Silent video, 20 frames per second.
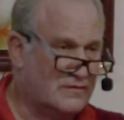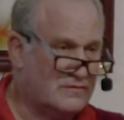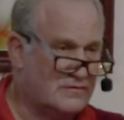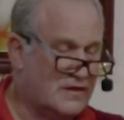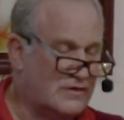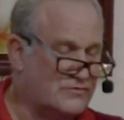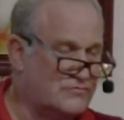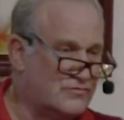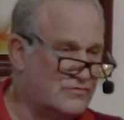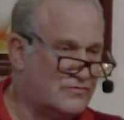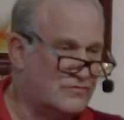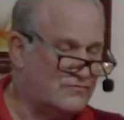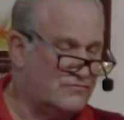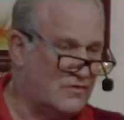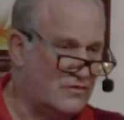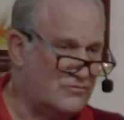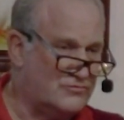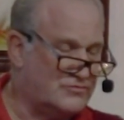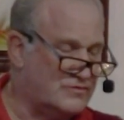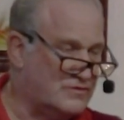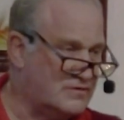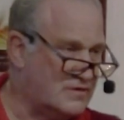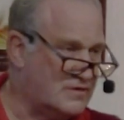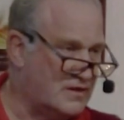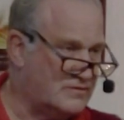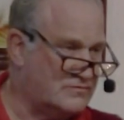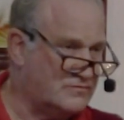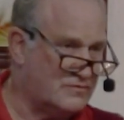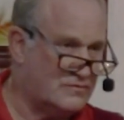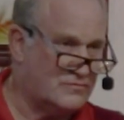Not just devotion,
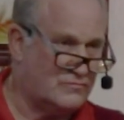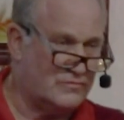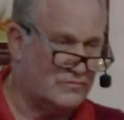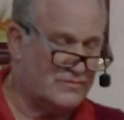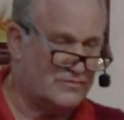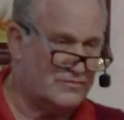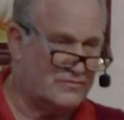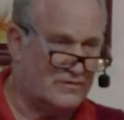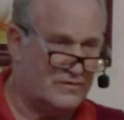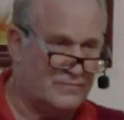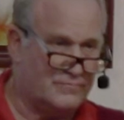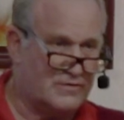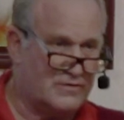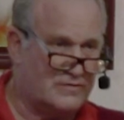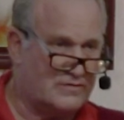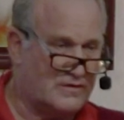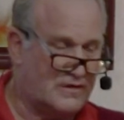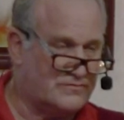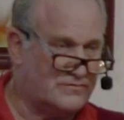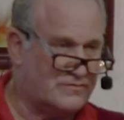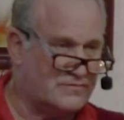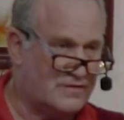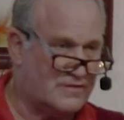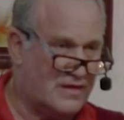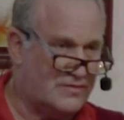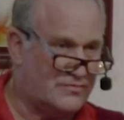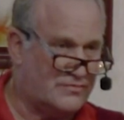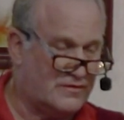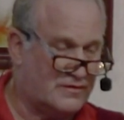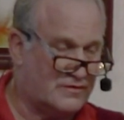not just wisdom, not just
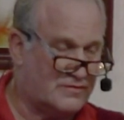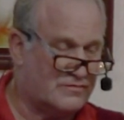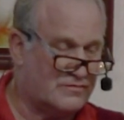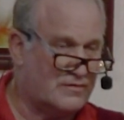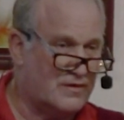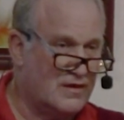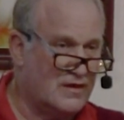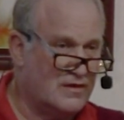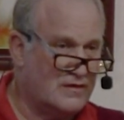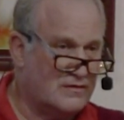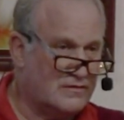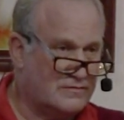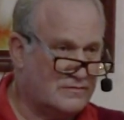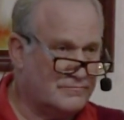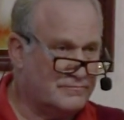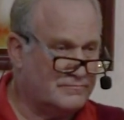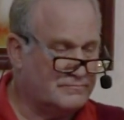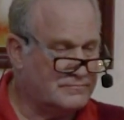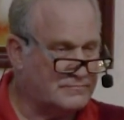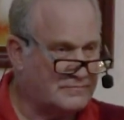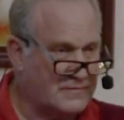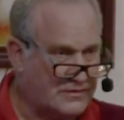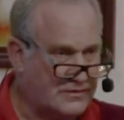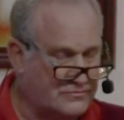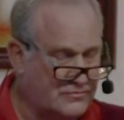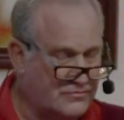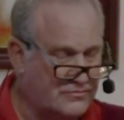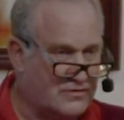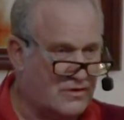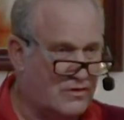ethics, not
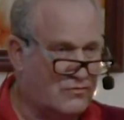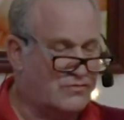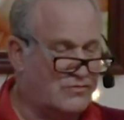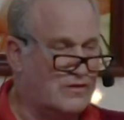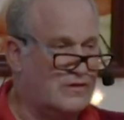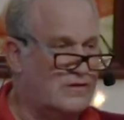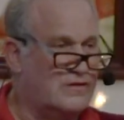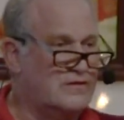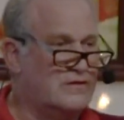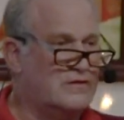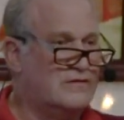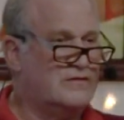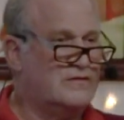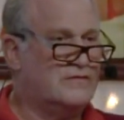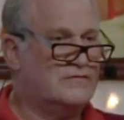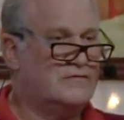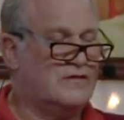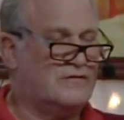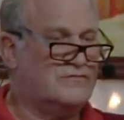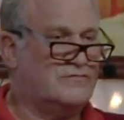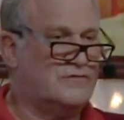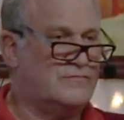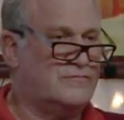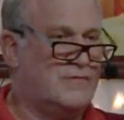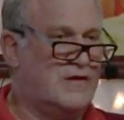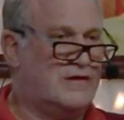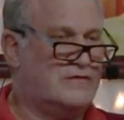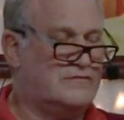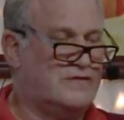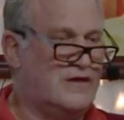just yoga, not just
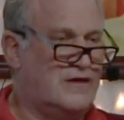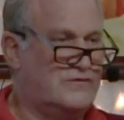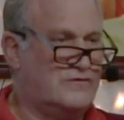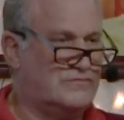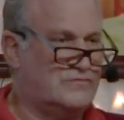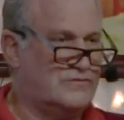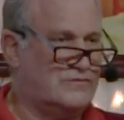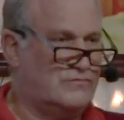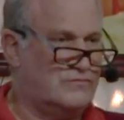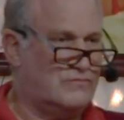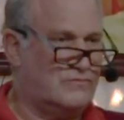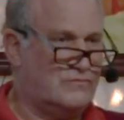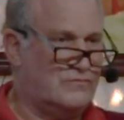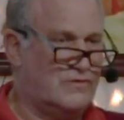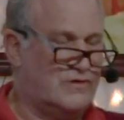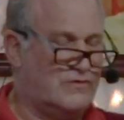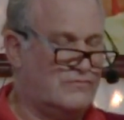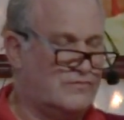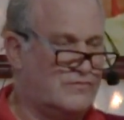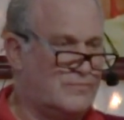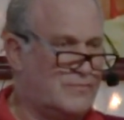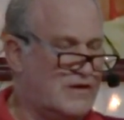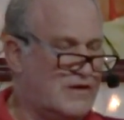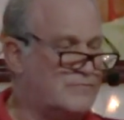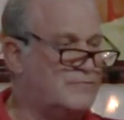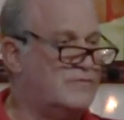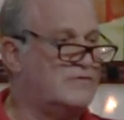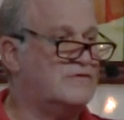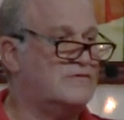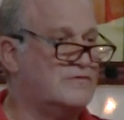meditation or awareness
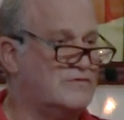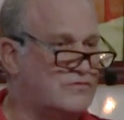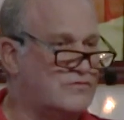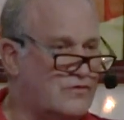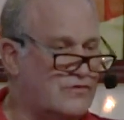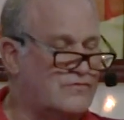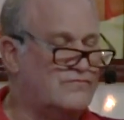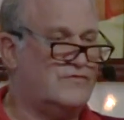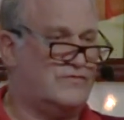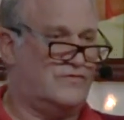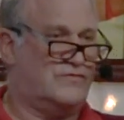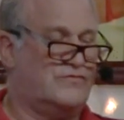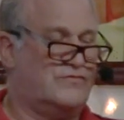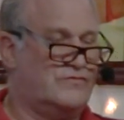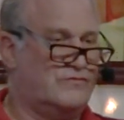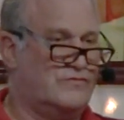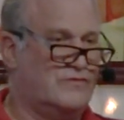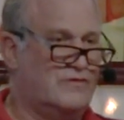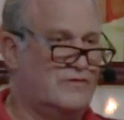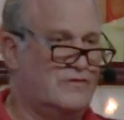practice, but service.